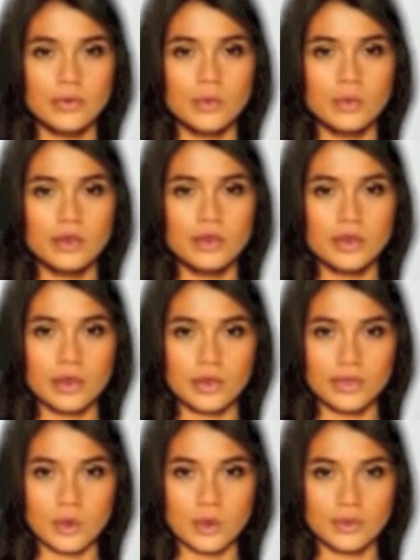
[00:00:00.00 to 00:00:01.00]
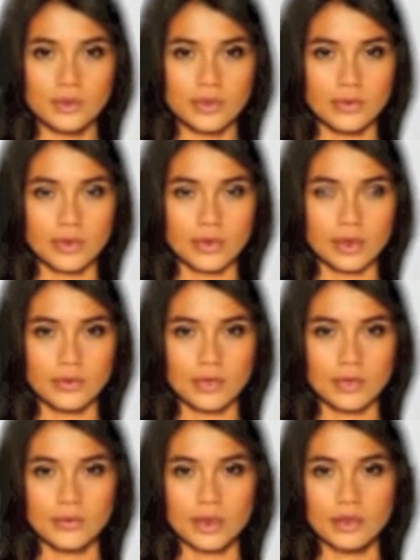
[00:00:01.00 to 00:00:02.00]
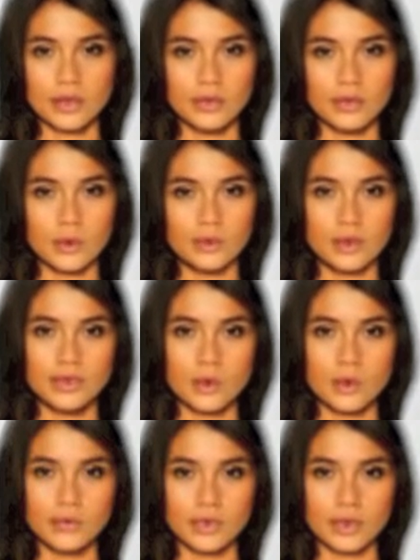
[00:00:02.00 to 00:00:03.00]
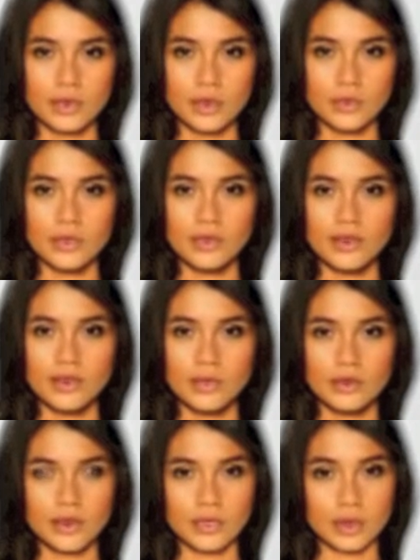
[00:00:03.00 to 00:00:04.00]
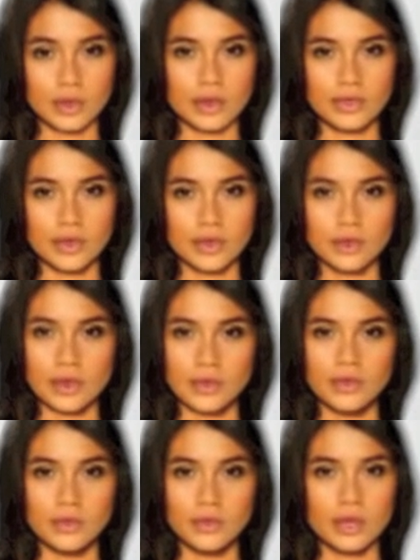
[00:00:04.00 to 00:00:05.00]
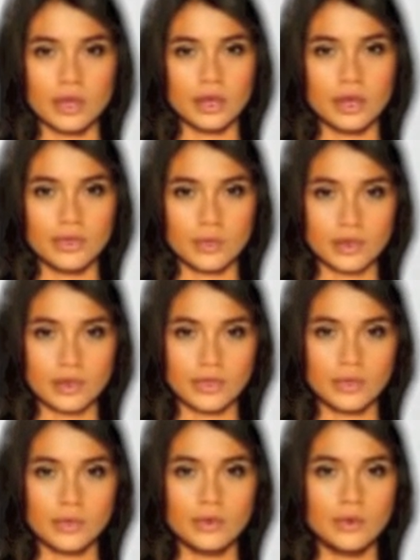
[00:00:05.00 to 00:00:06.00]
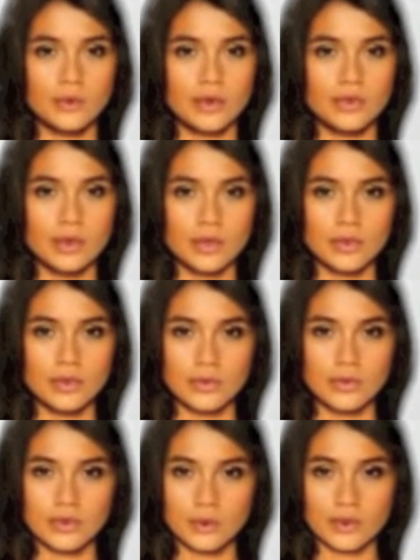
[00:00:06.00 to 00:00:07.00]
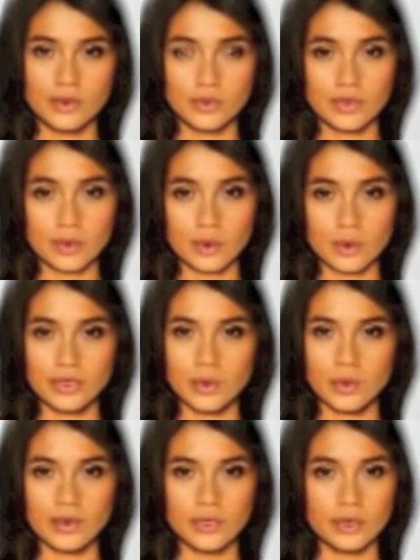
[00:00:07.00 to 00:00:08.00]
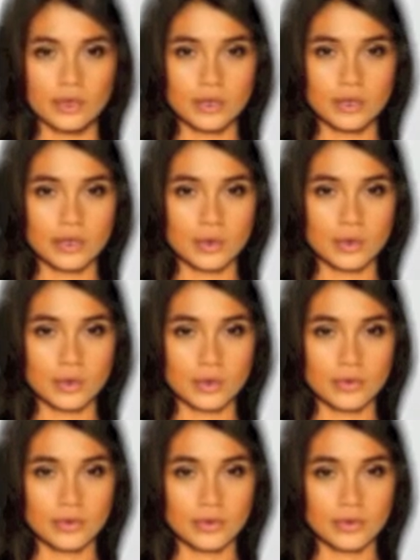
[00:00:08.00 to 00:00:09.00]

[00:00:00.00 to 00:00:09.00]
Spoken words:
Julianne Huddart has been battling for her compensation since the incident at her Lancashire school in 2003, in which she also injured her elbow.